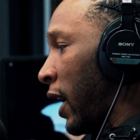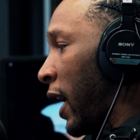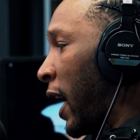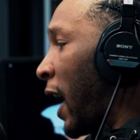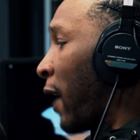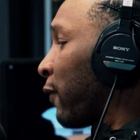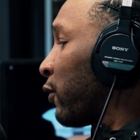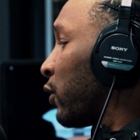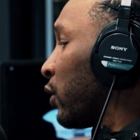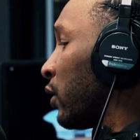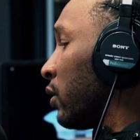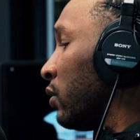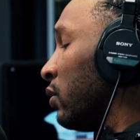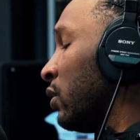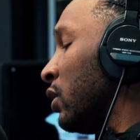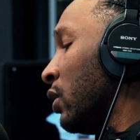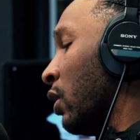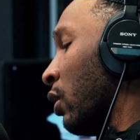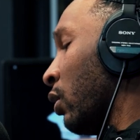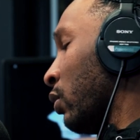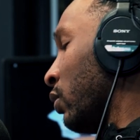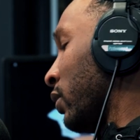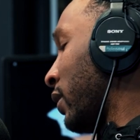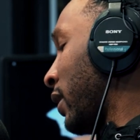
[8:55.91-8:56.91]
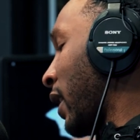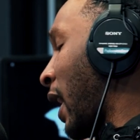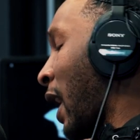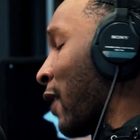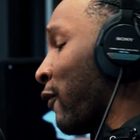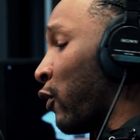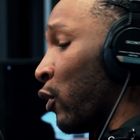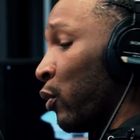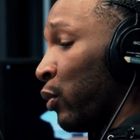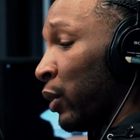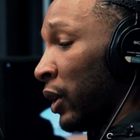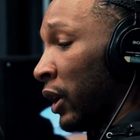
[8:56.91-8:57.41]
after you know,
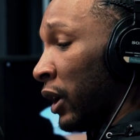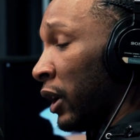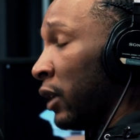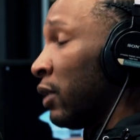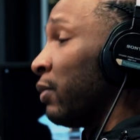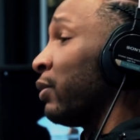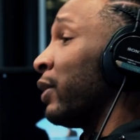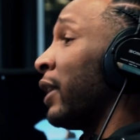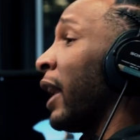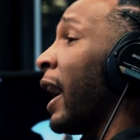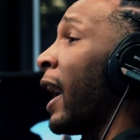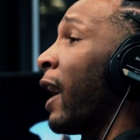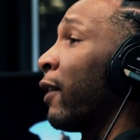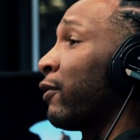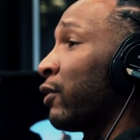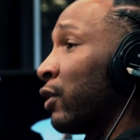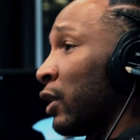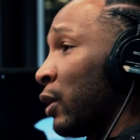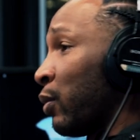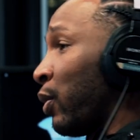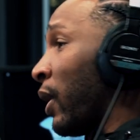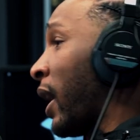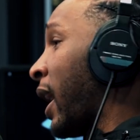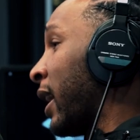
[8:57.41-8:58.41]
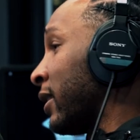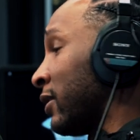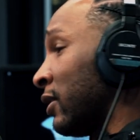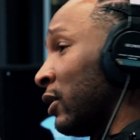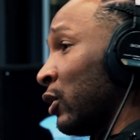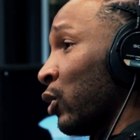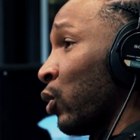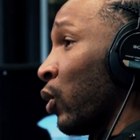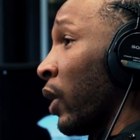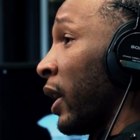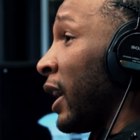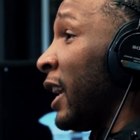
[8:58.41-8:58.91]
God forbid, but after he
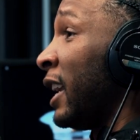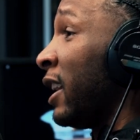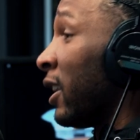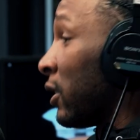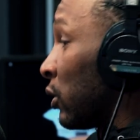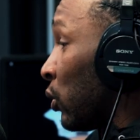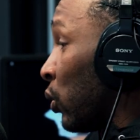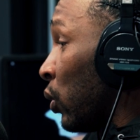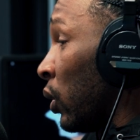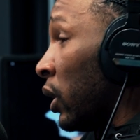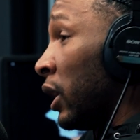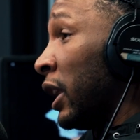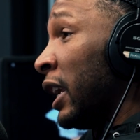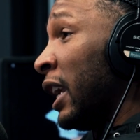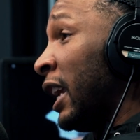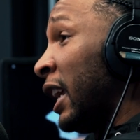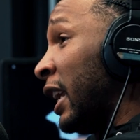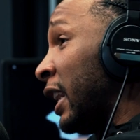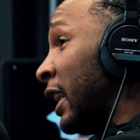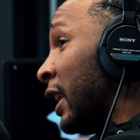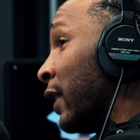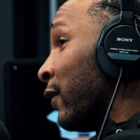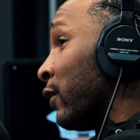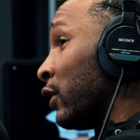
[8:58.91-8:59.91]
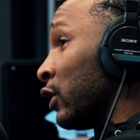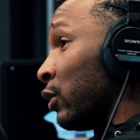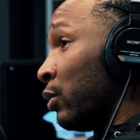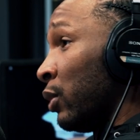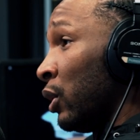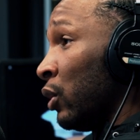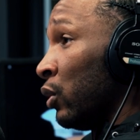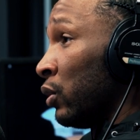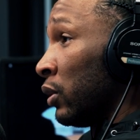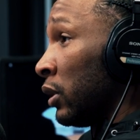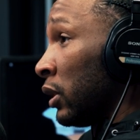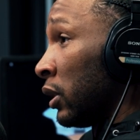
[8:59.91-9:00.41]
passes away, he doesn't want any of his
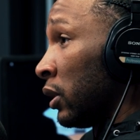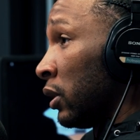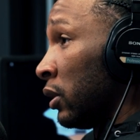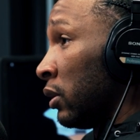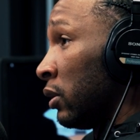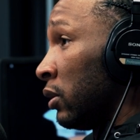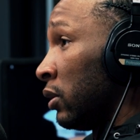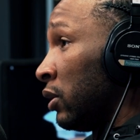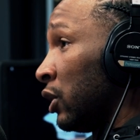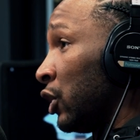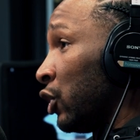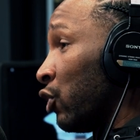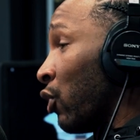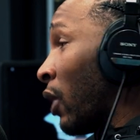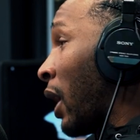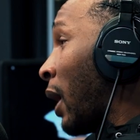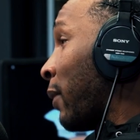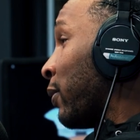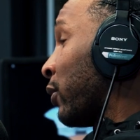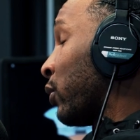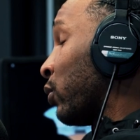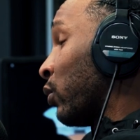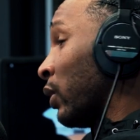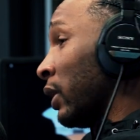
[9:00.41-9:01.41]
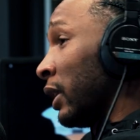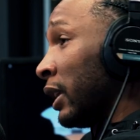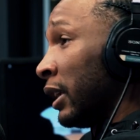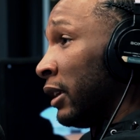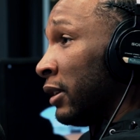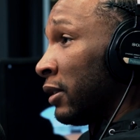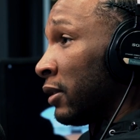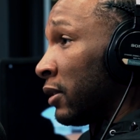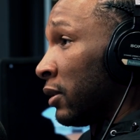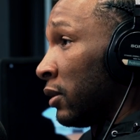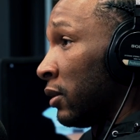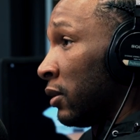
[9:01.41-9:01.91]
music dropped,
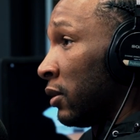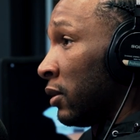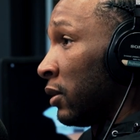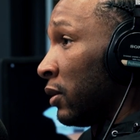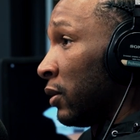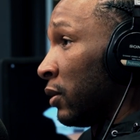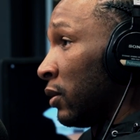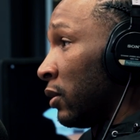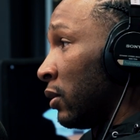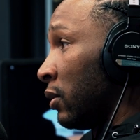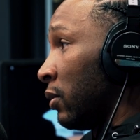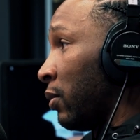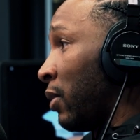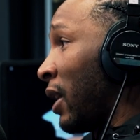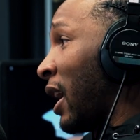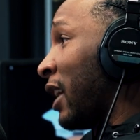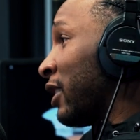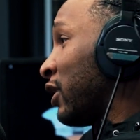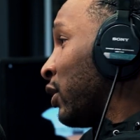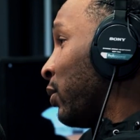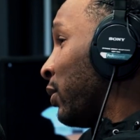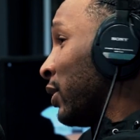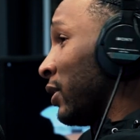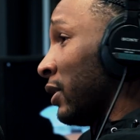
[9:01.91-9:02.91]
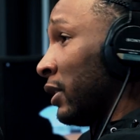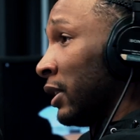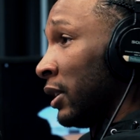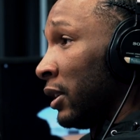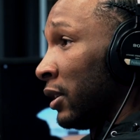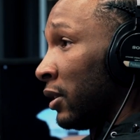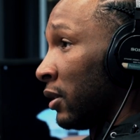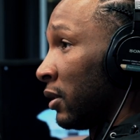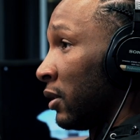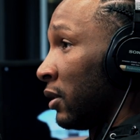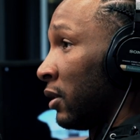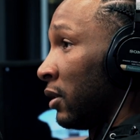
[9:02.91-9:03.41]
released
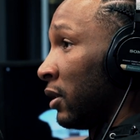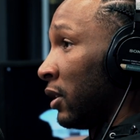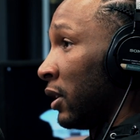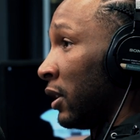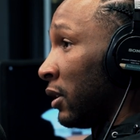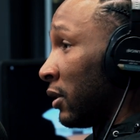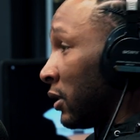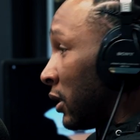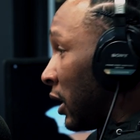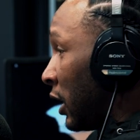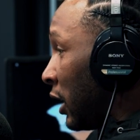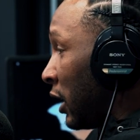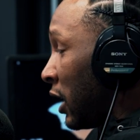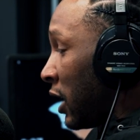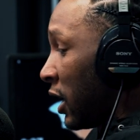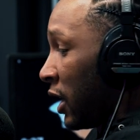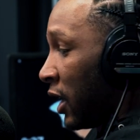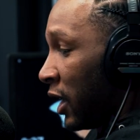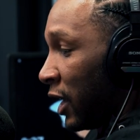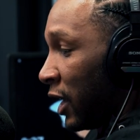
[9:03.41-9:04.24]
posthumously. He mm-hmm. said,